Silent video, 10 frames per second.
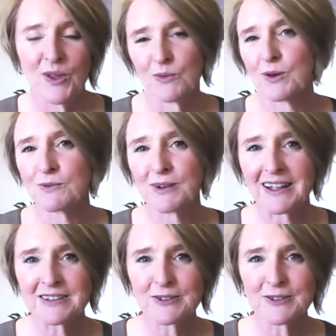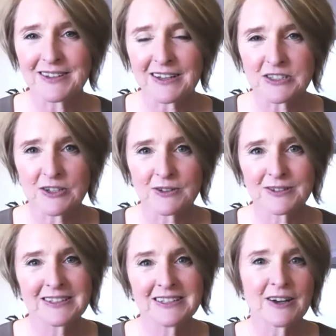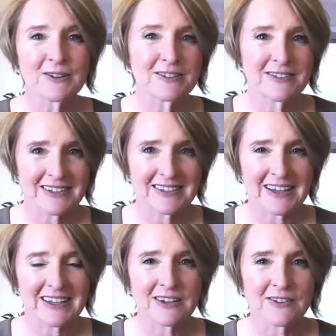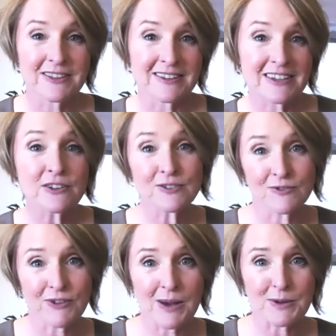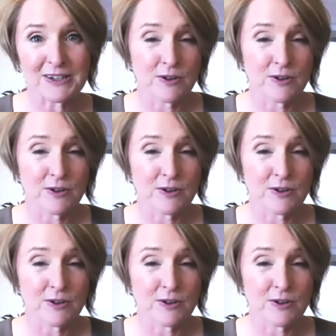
Well, what I do is I show CEOs and their executives the skills and frameworks